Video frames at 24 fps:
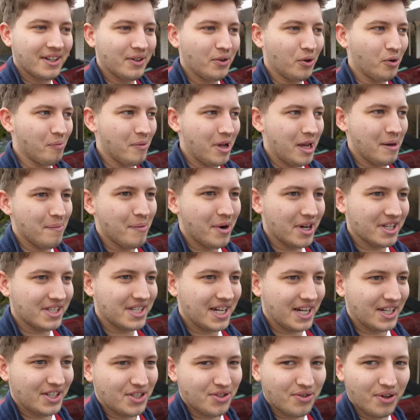or me and my
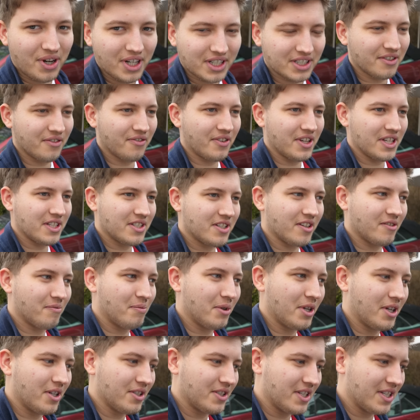dad trying to fit stuff,
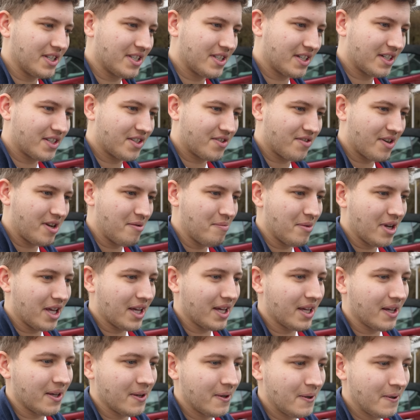because it's
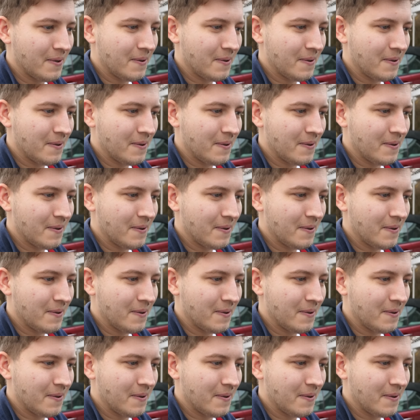extremely,